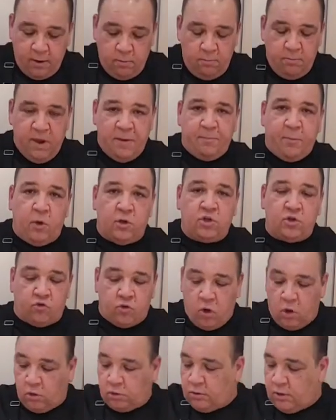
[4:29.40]
Meatballs are
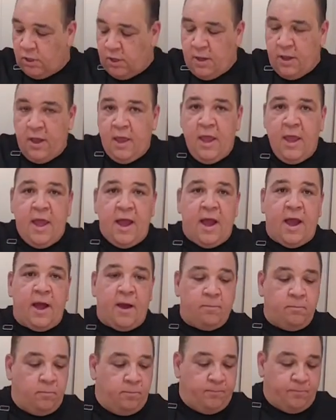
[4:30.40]
rolled.
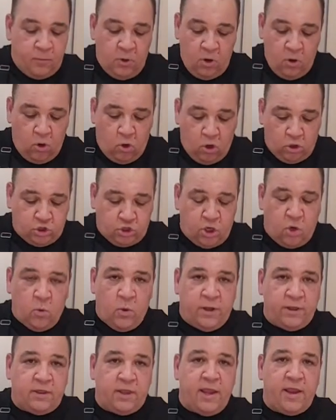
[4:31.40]
Also,
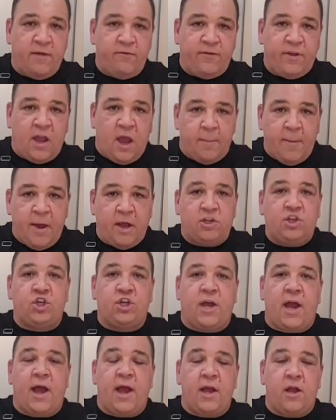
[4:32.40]
one thing, if you come out to
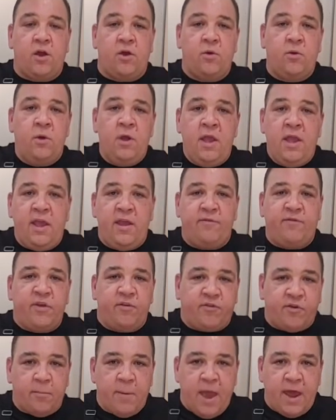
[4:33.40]
Chicago, if you're
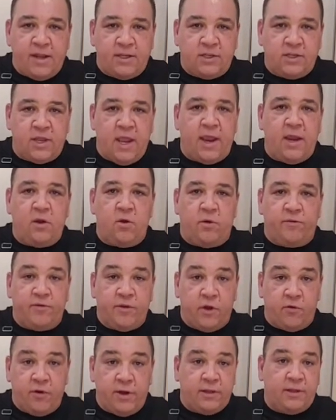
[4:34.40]
from out of state, or if
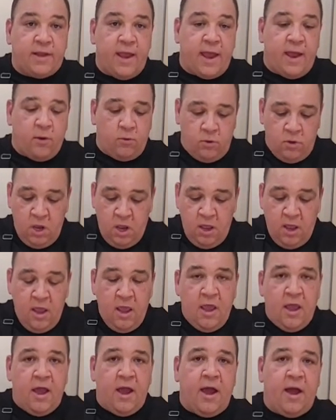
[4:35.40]
you're in town,
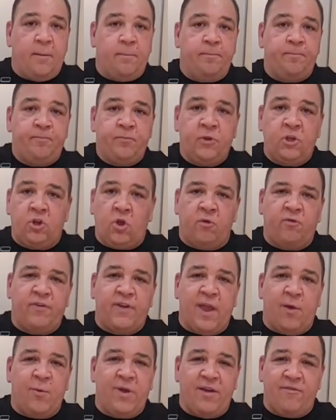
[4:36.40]
don't
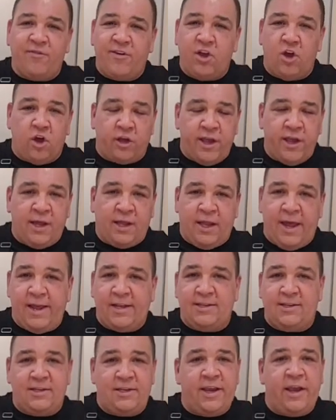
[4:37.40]
forget we have cooking
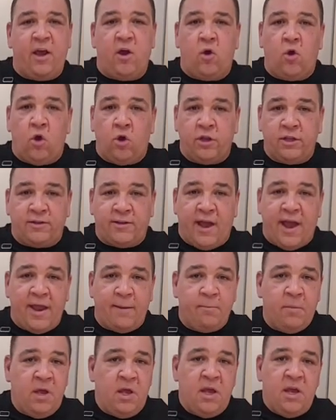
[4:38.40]
classes here all the
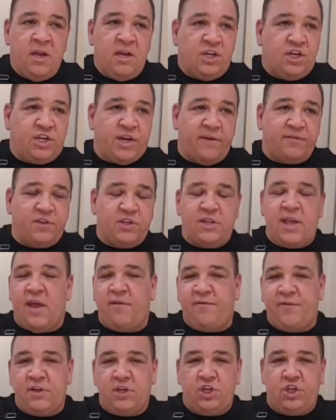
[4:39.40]
time. Chef
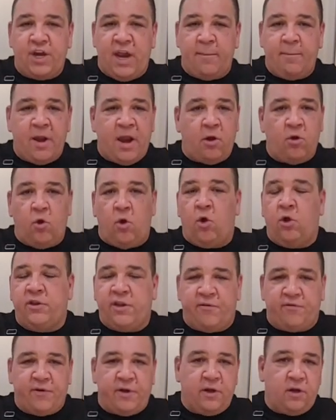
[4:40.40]
Steph is jamming out all
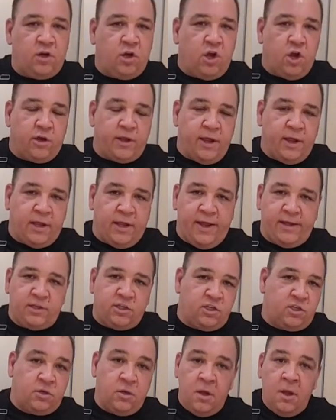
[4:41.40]
different cooking
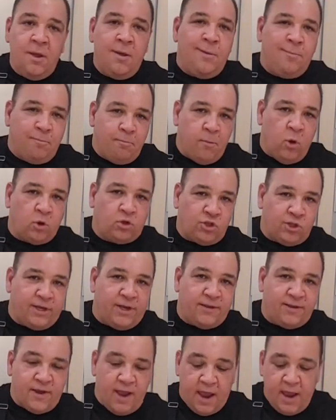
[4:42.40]
classes, mostly
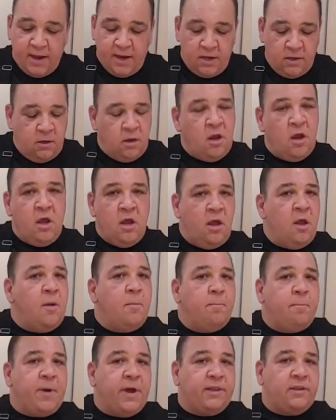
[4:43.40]
Italian,
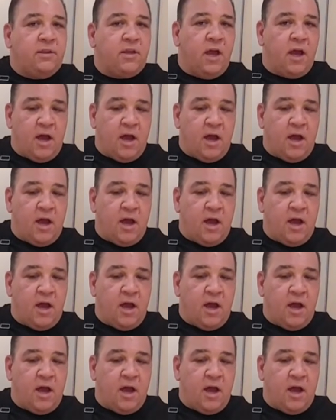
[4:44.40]
but